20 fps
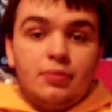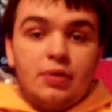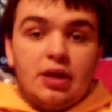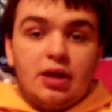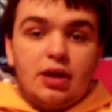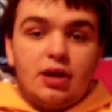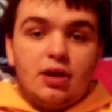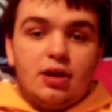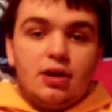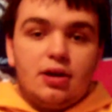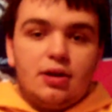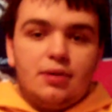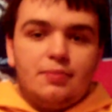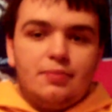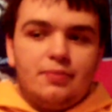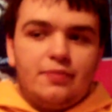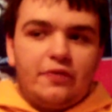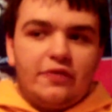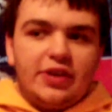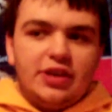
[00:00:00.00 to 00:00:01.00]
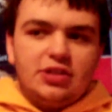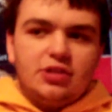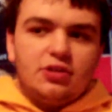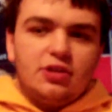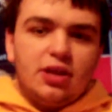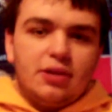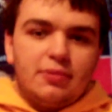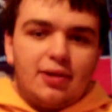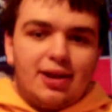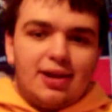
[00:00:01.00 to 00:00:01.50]
um, feature it
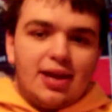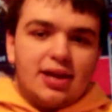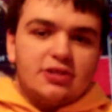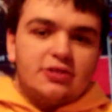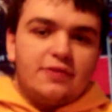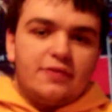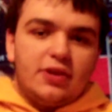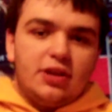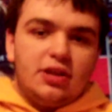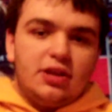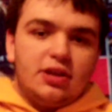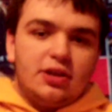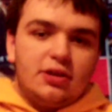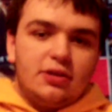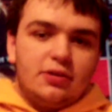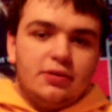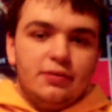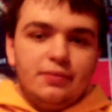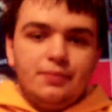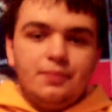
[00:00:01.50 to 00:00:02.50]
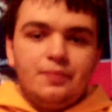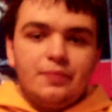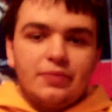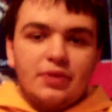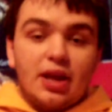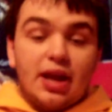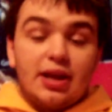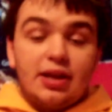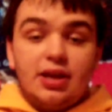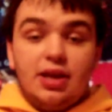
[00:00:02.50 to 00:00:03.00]
in my next video,
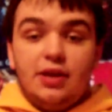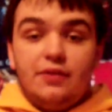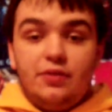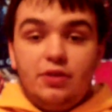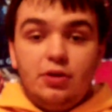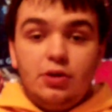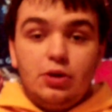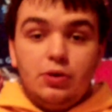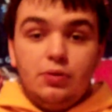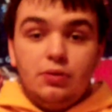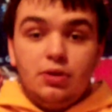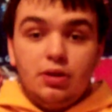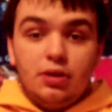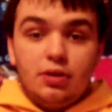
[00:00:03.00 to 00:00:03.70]
and give you